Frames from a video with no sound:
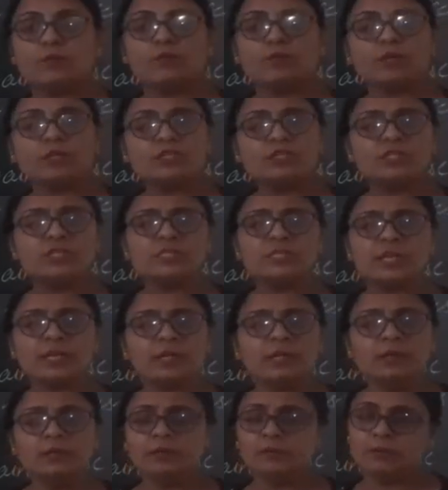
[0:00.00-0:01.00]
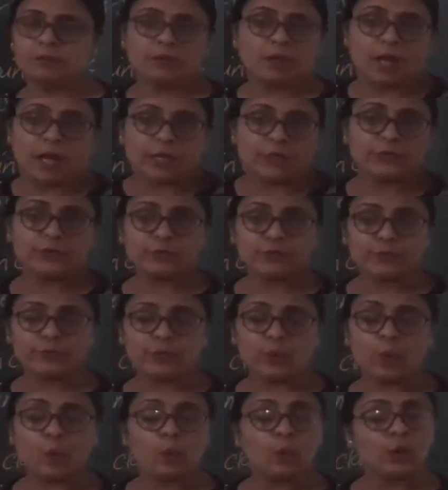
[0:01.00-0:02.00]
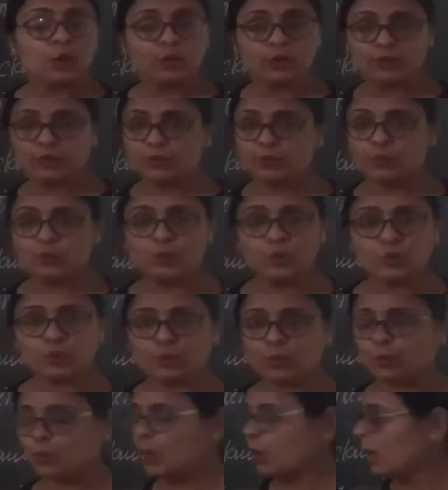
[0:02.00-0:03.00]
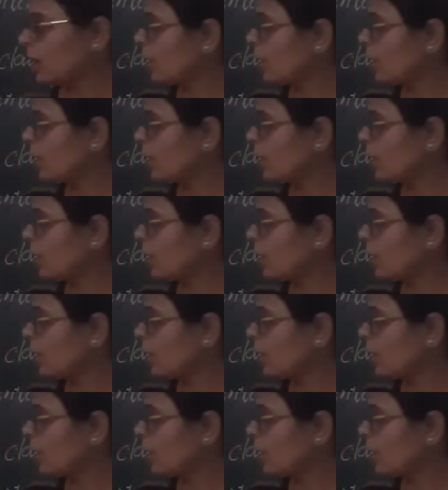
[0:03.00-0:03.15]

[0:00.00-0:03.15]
What she said? I don't know. You don't know.